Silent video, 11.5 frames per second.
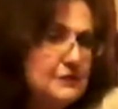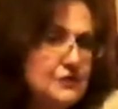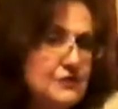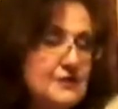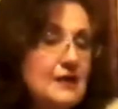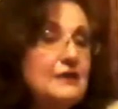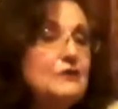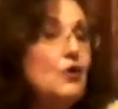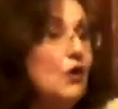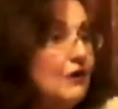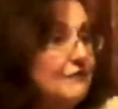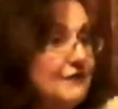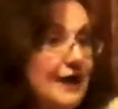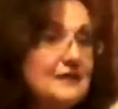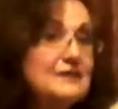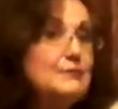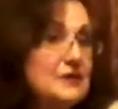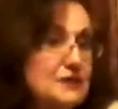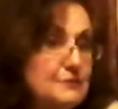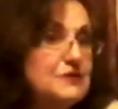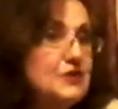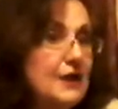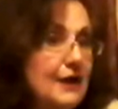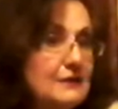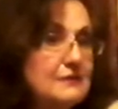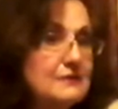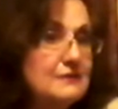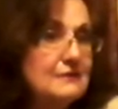she said, and all facts must be checked.